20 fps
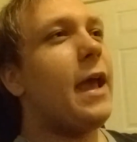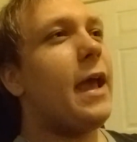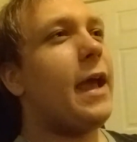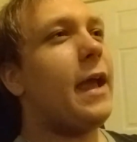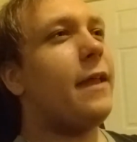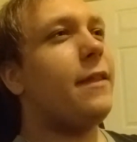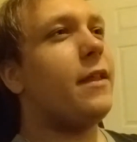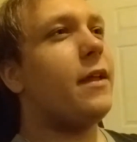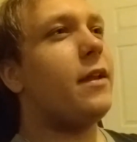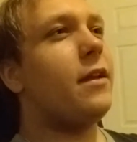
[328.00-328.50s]

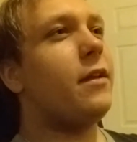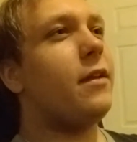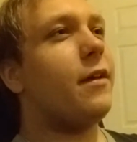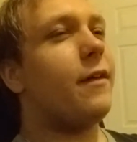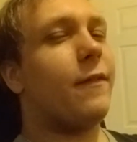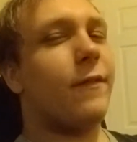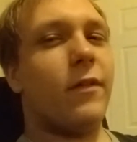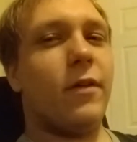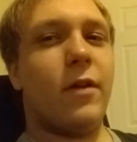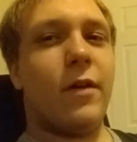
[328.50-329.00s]
And then,
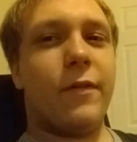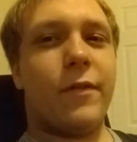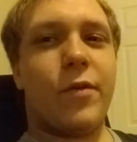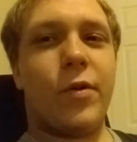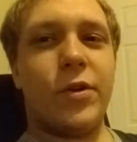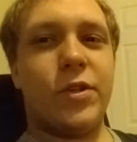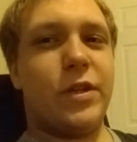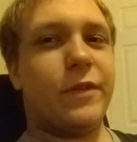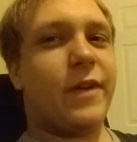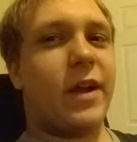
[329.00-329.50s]
of
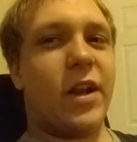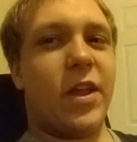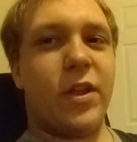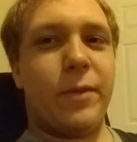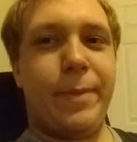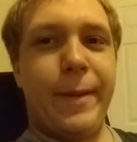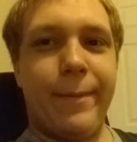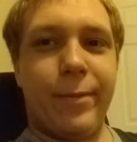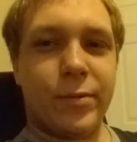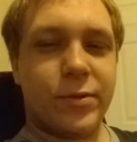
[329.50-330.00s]
course, you've got
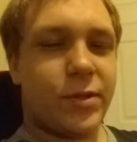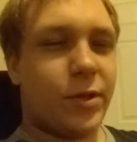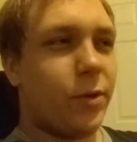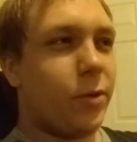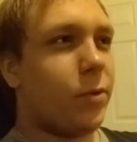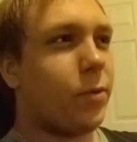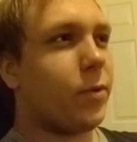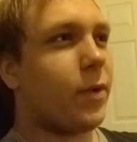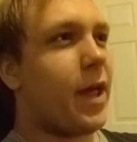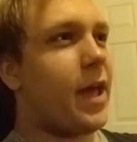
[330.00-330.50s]
other people
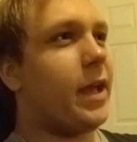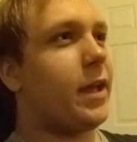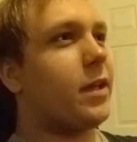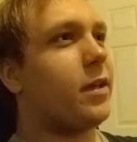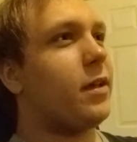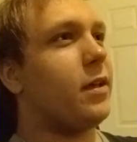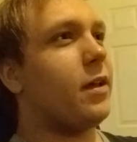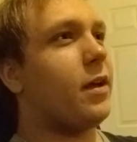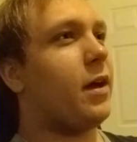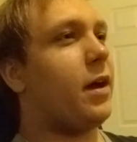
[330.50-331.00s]
too,
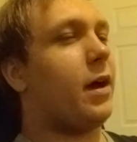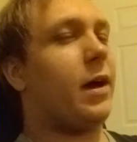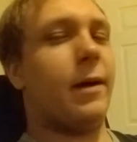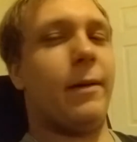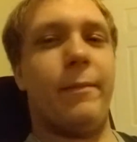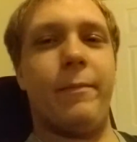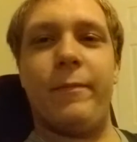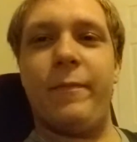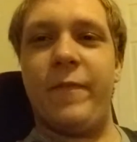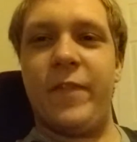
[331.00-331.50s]
like
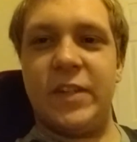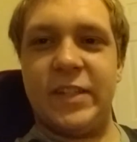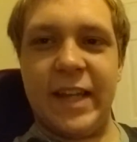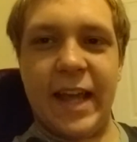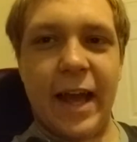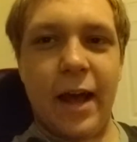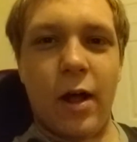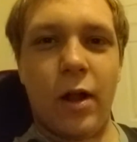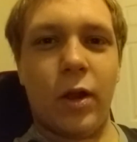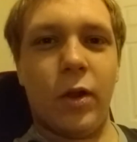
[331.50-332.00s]

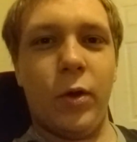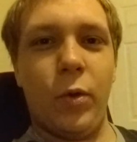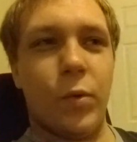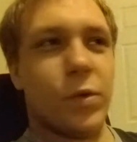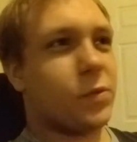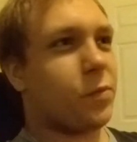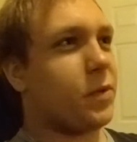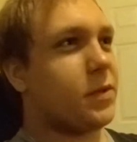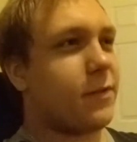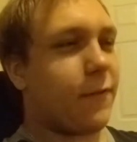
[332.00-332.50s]
Videl, who
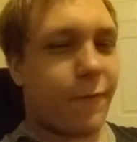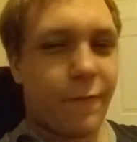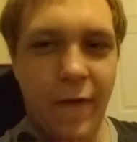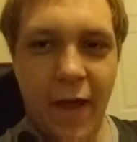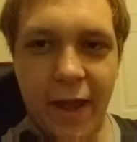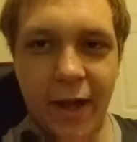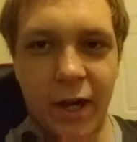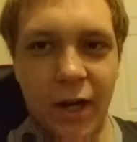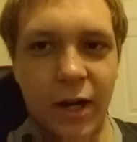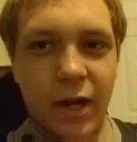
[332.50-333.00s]
was once a
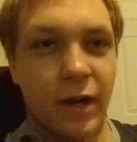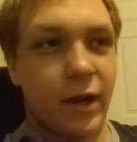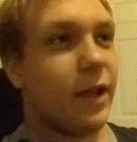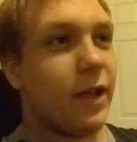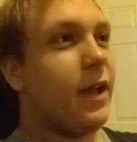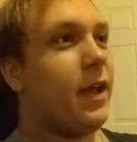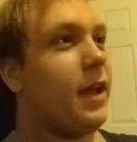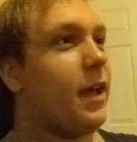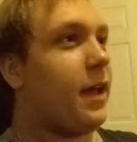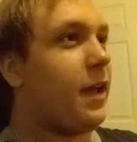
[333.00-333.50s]
fighter,
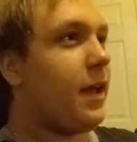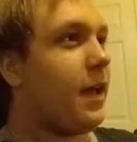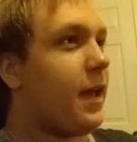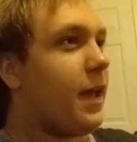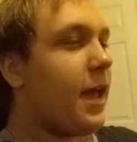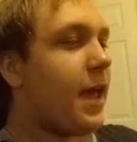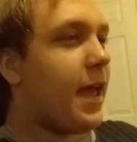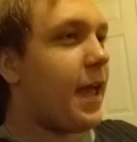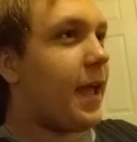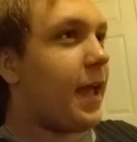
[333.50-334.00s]

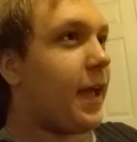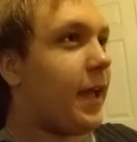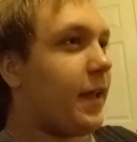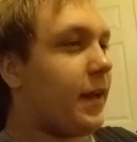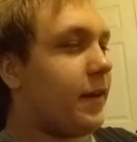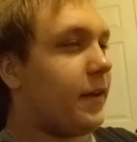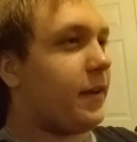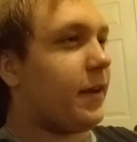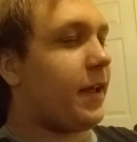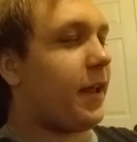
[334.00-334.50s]

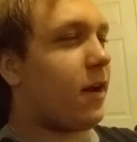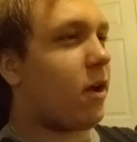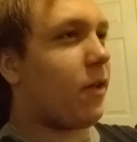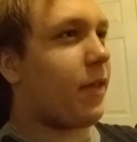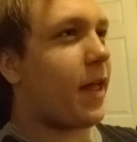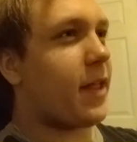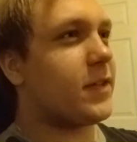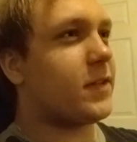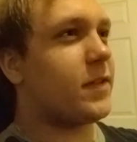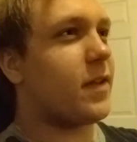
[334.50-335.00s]
and
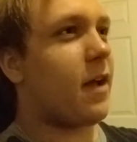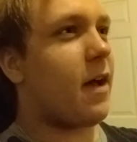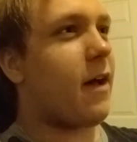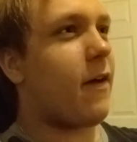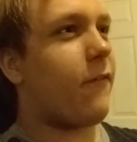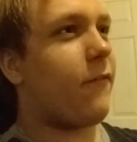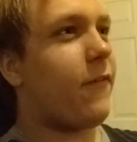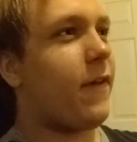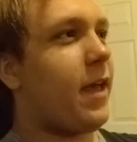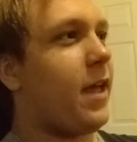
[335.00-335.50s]
all that
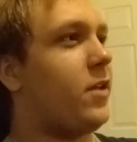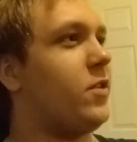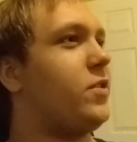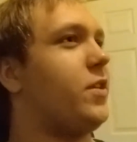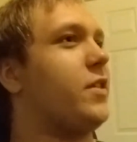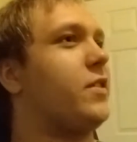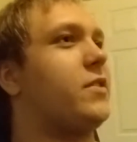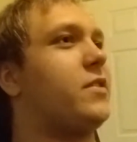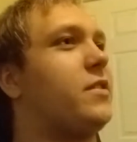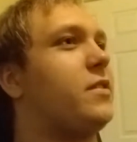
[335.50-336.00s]
stuff, and
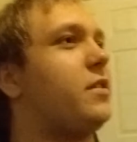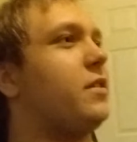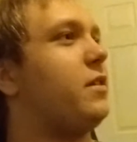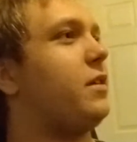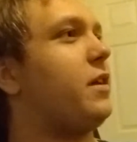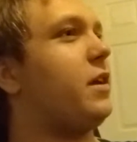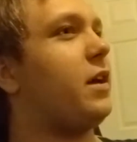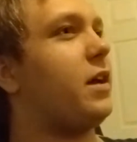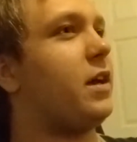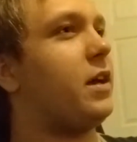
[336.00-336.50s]
just,
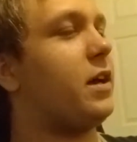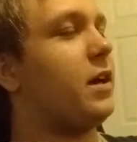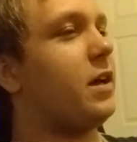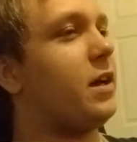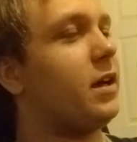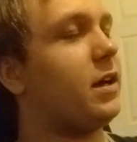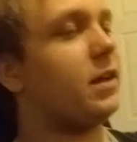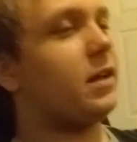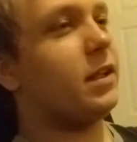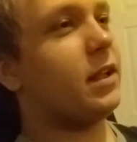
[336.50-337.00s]

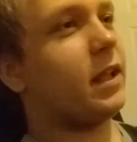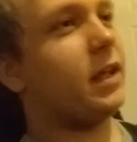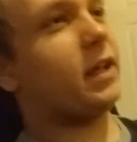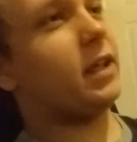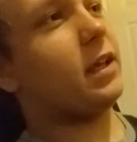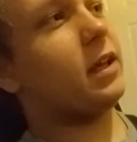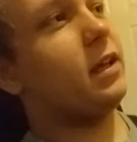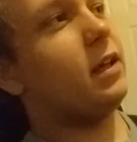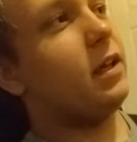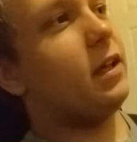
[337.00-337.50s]

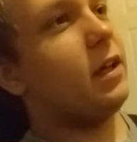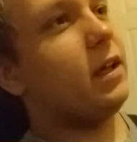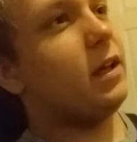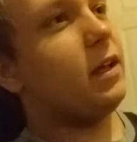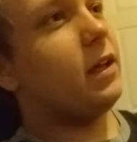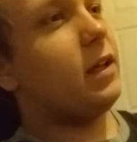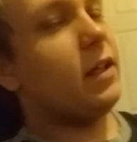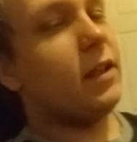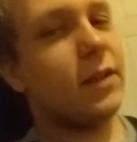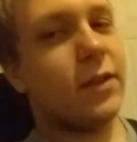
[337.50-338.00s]
like,
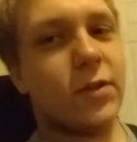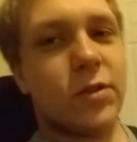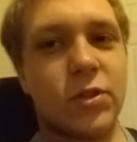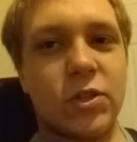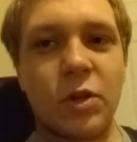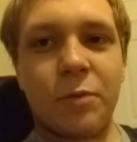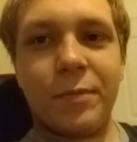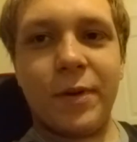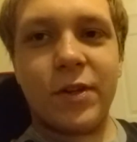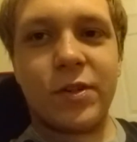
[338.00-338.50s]
there's
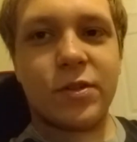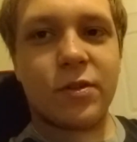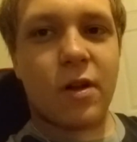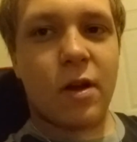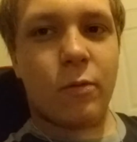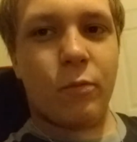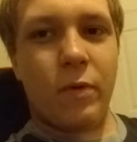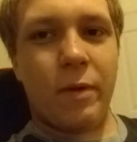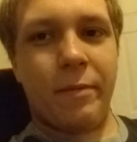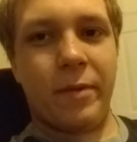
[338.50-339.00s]
so many
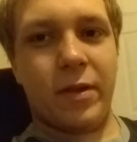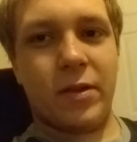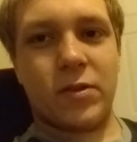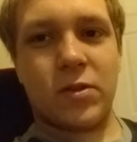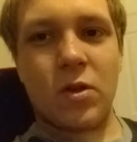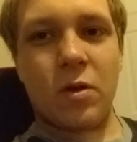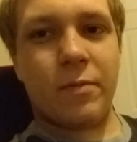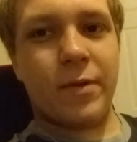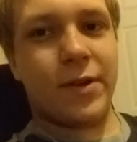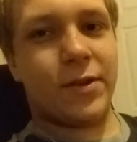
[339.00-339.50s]
strong women,
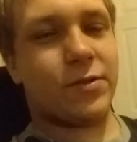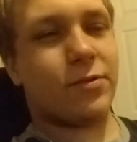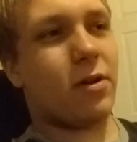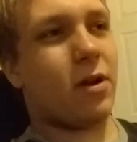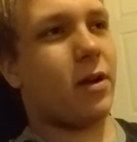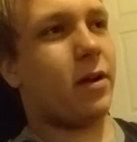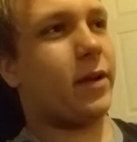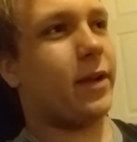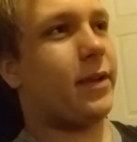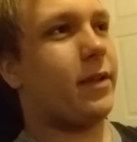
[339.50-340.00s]
so many
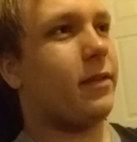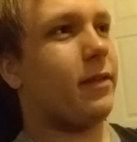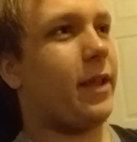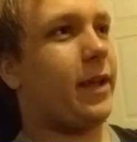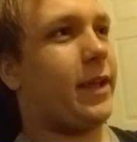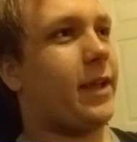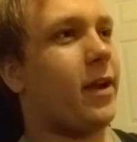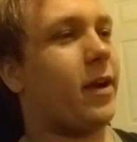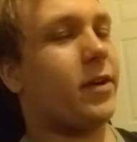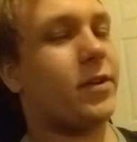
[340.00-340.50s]
strong,
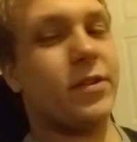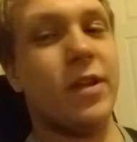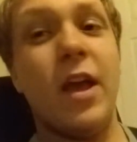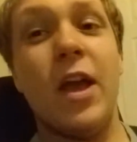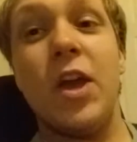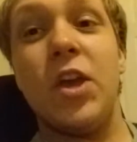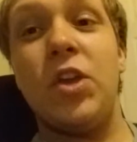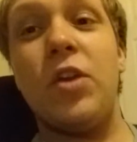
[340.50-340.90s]
like, characters.